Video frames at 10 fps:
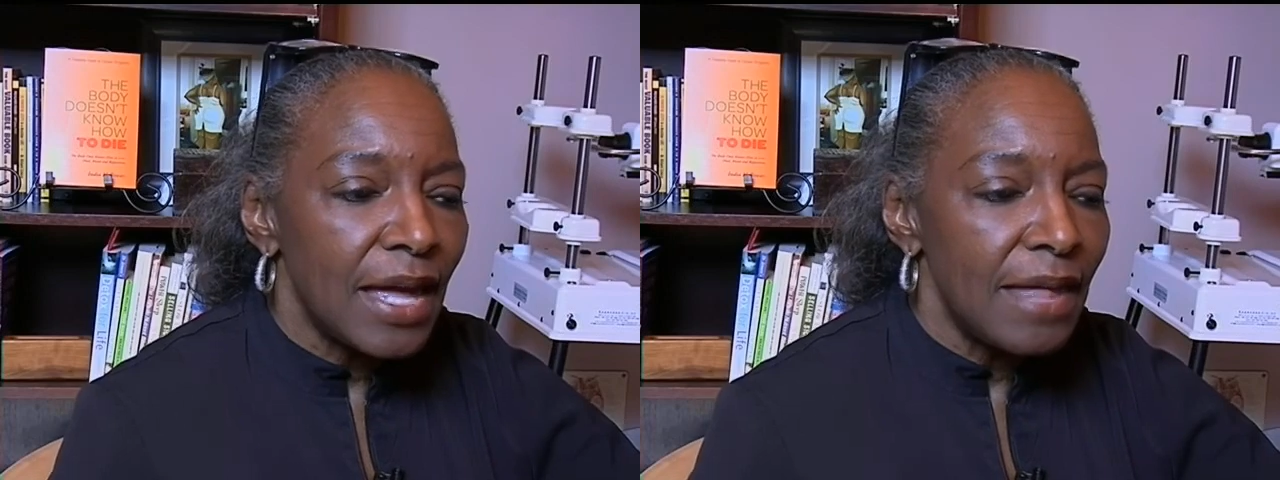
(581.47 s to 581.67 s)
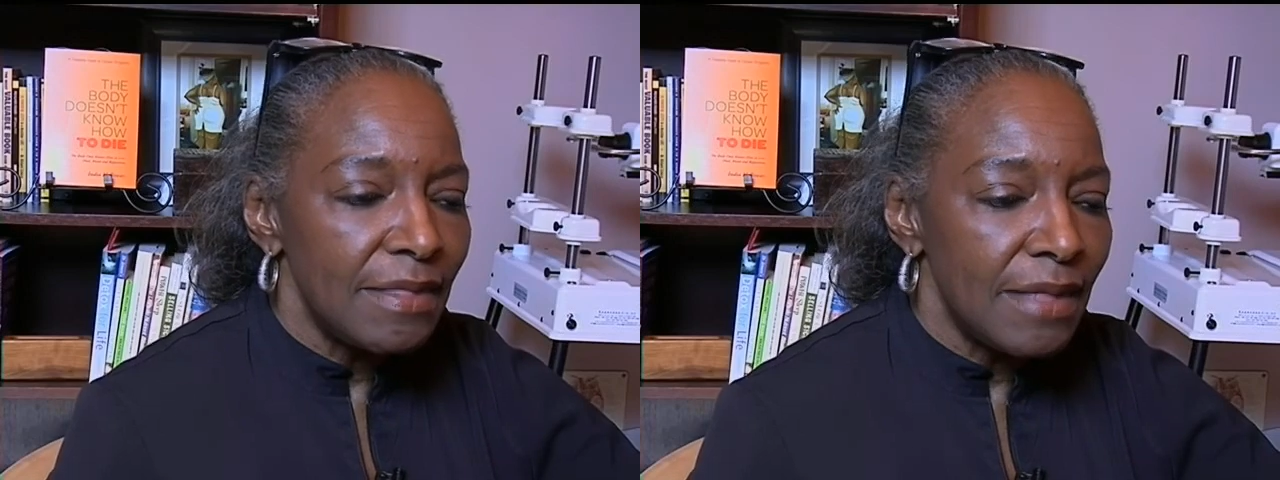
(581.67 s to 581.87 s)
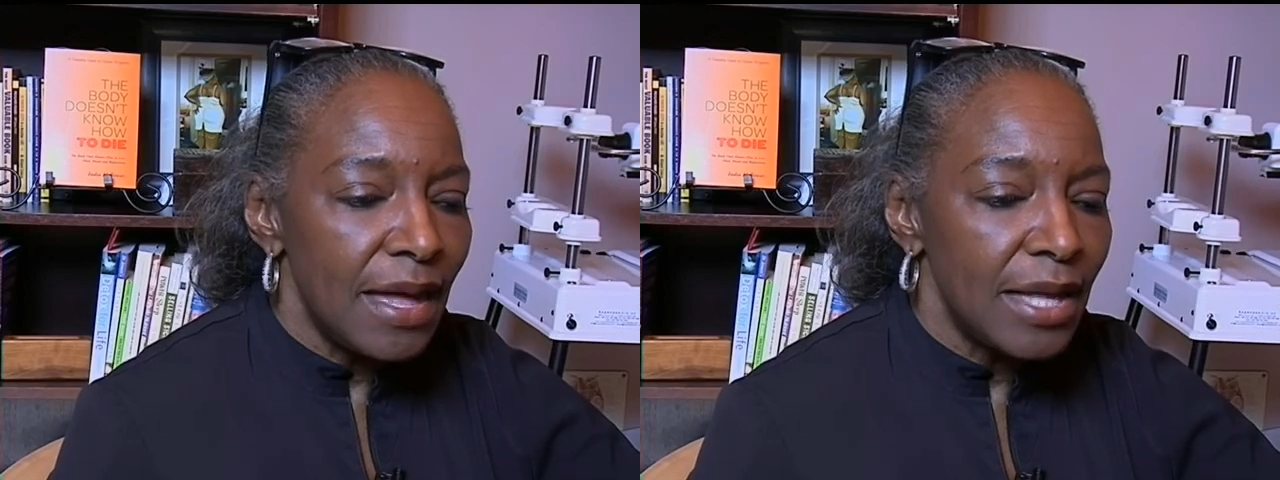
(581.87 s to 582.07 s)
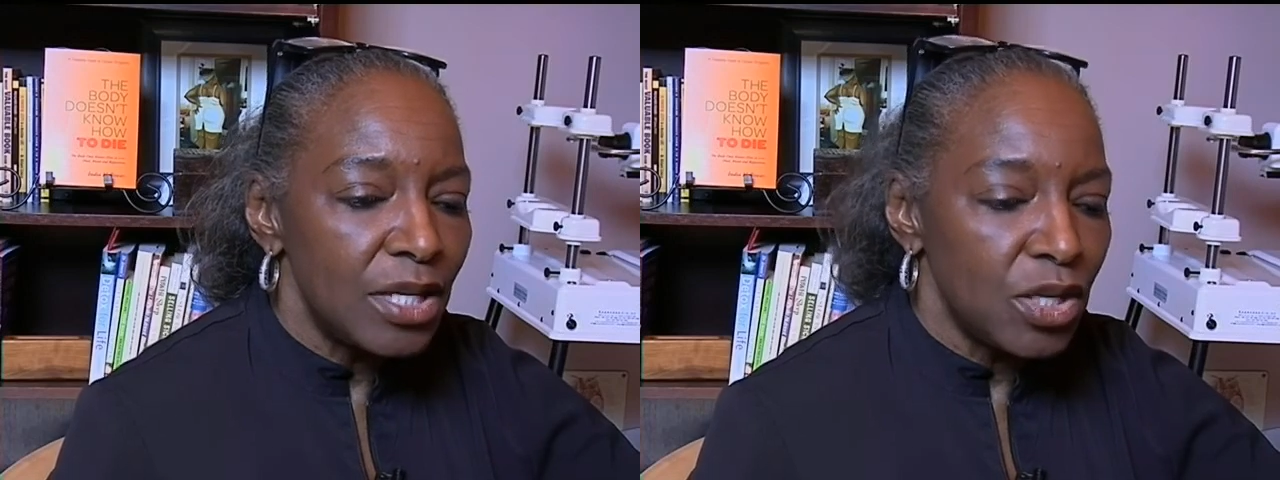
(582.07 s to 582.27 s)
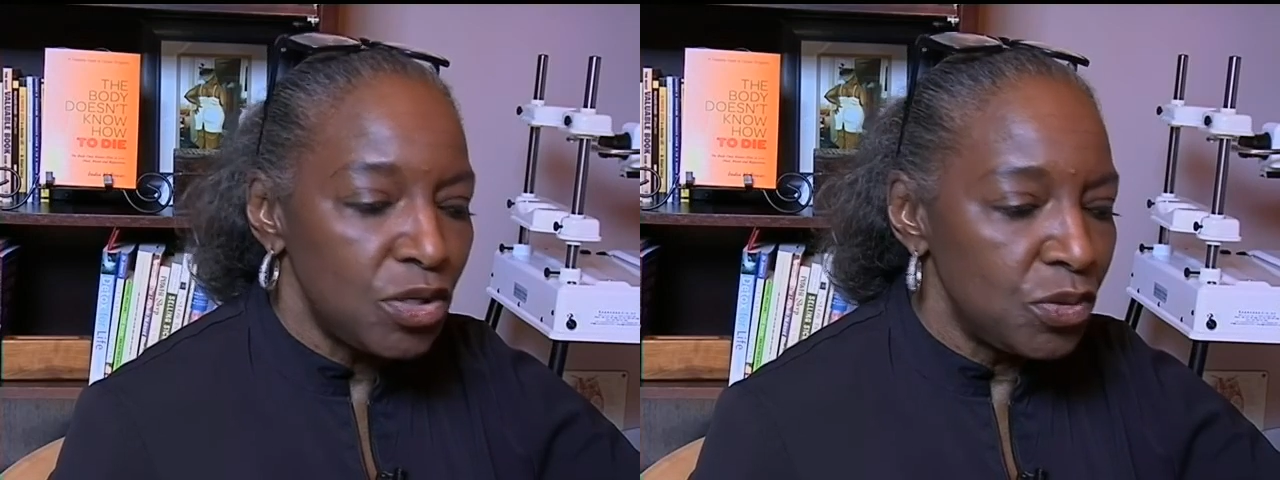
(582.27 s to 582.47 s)
and
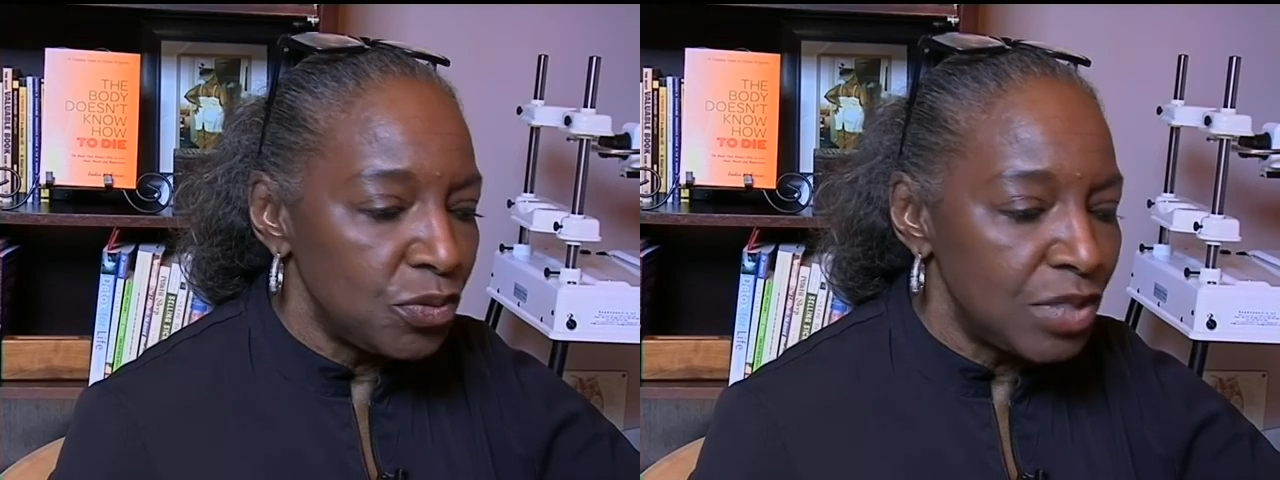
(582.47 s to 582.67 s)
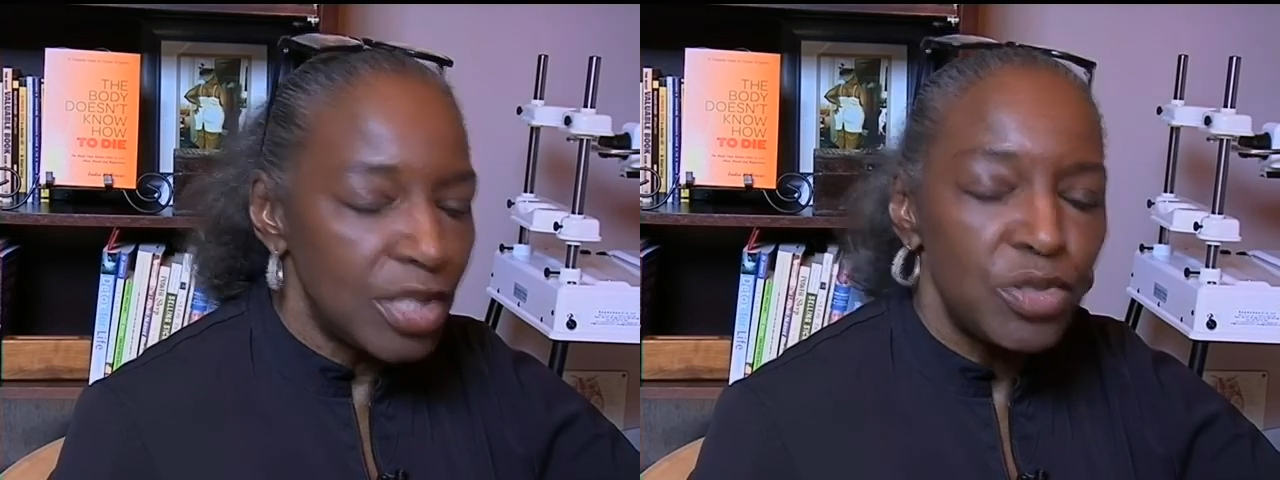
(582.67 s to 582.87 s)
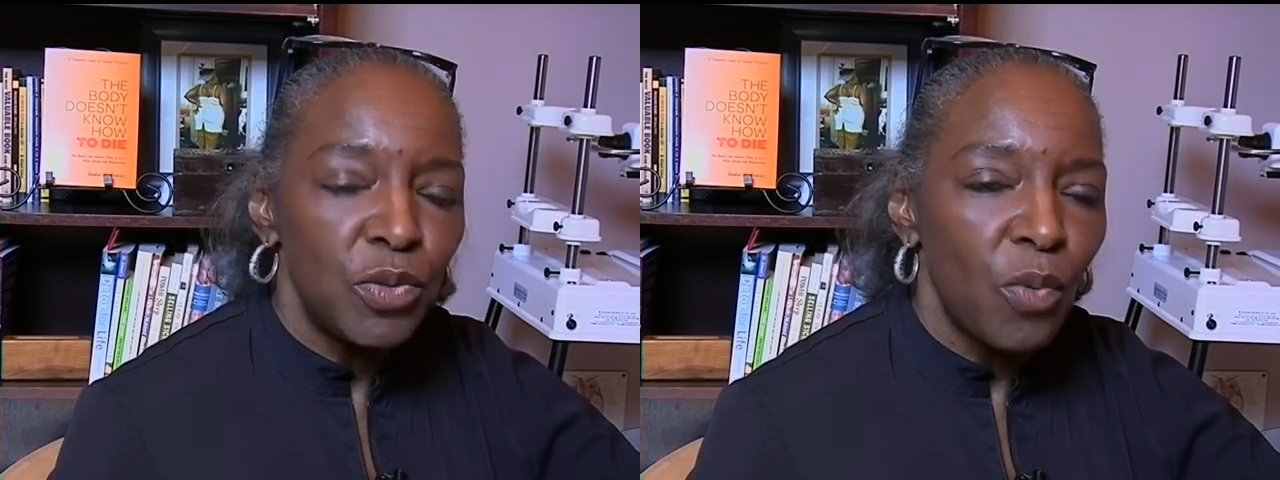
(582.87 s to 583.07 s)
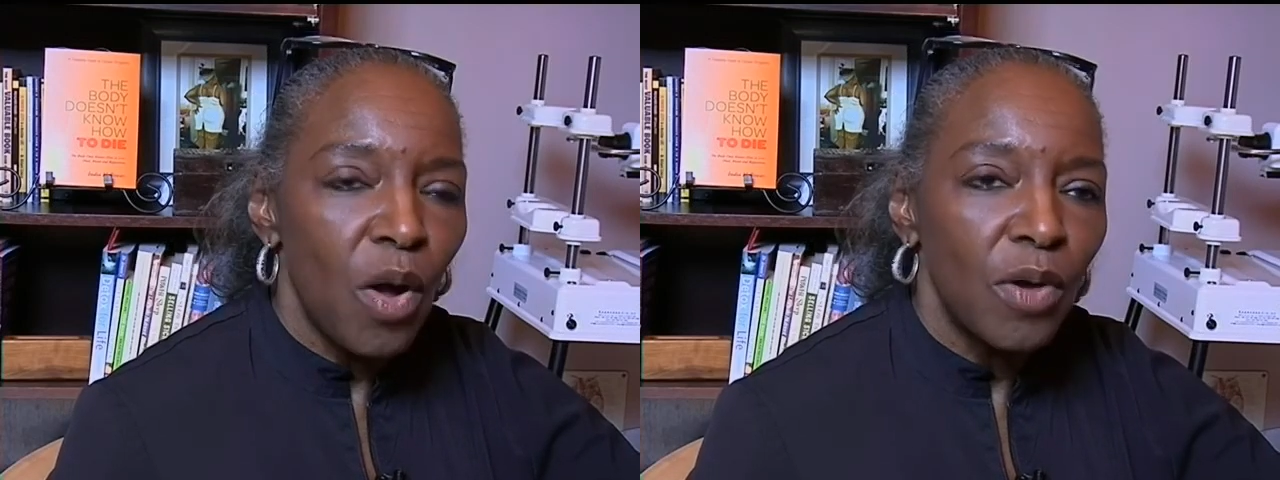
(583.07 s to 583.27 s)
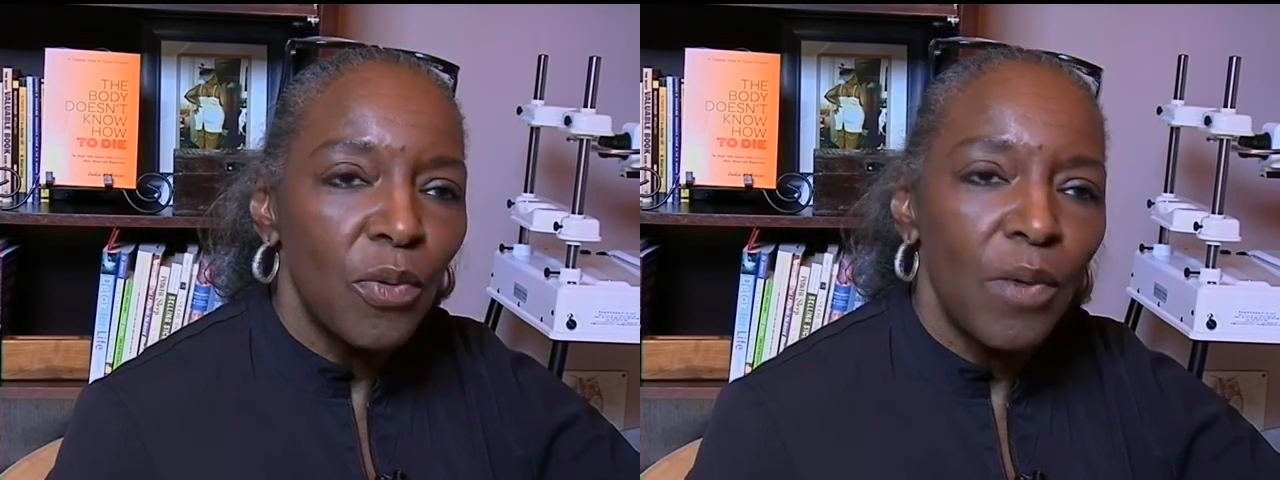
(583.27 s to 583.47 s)
then you tend to
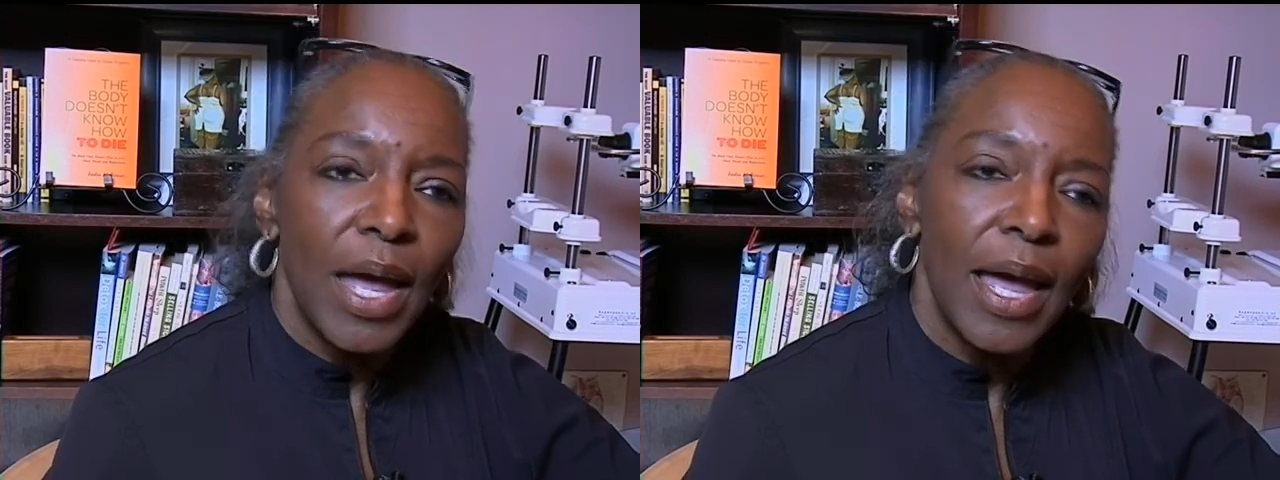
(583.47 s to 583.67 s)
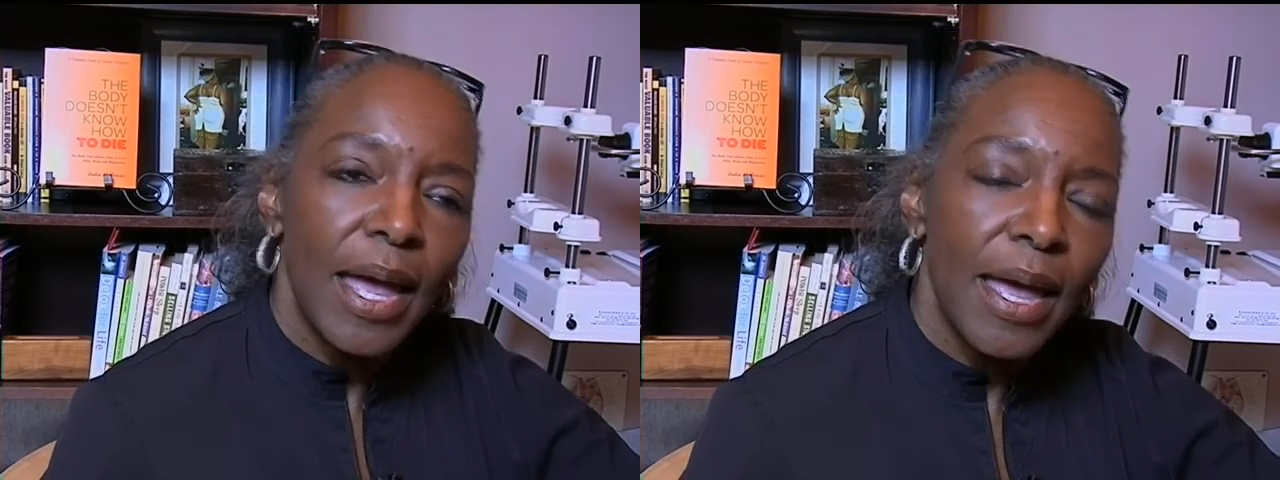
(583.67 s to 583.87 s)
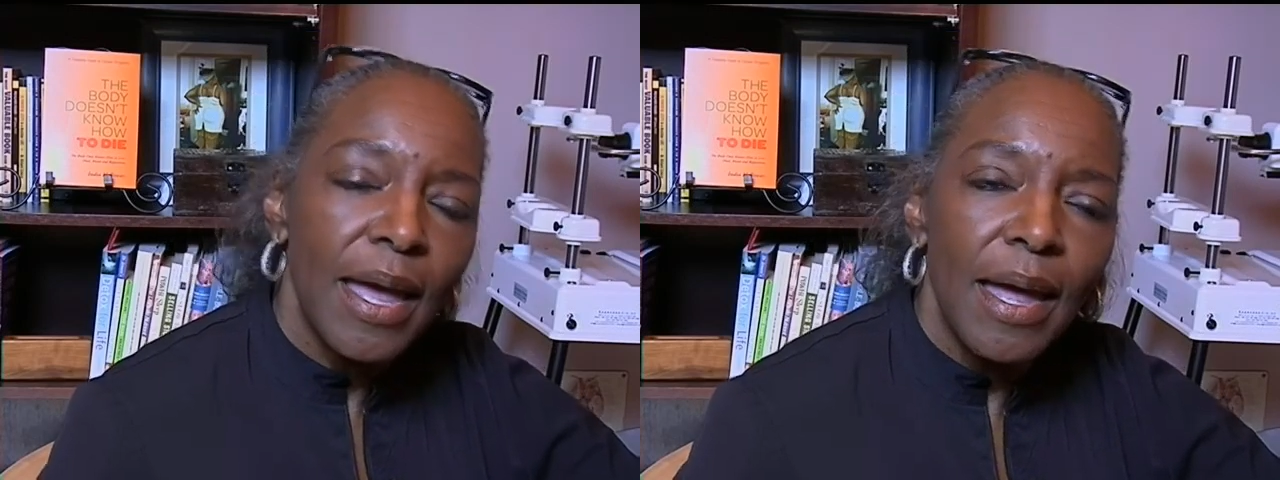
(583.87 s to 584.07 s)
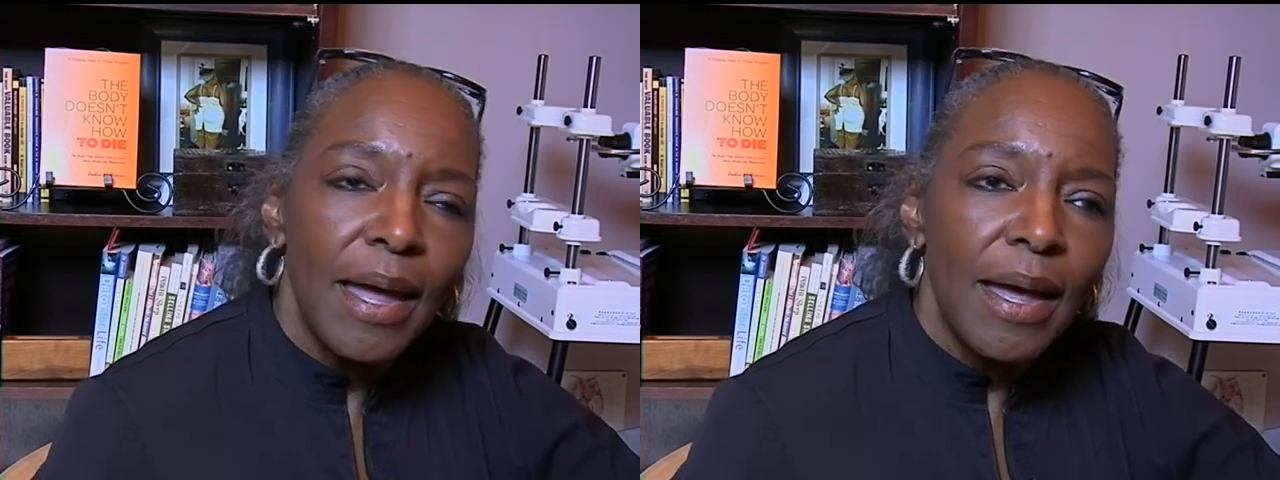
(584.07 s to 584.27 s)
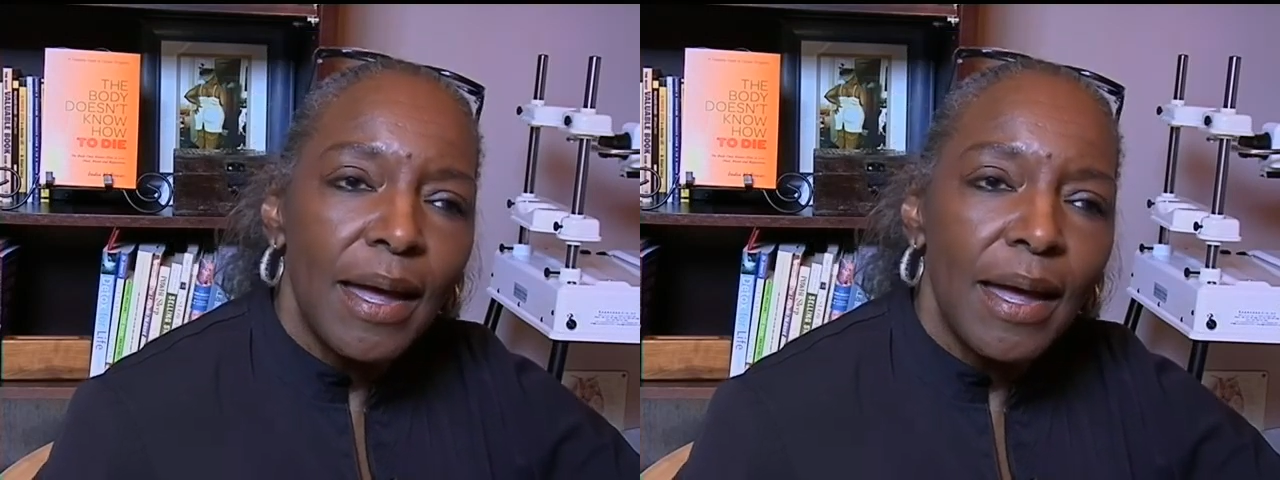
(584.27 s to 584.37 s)
walk away,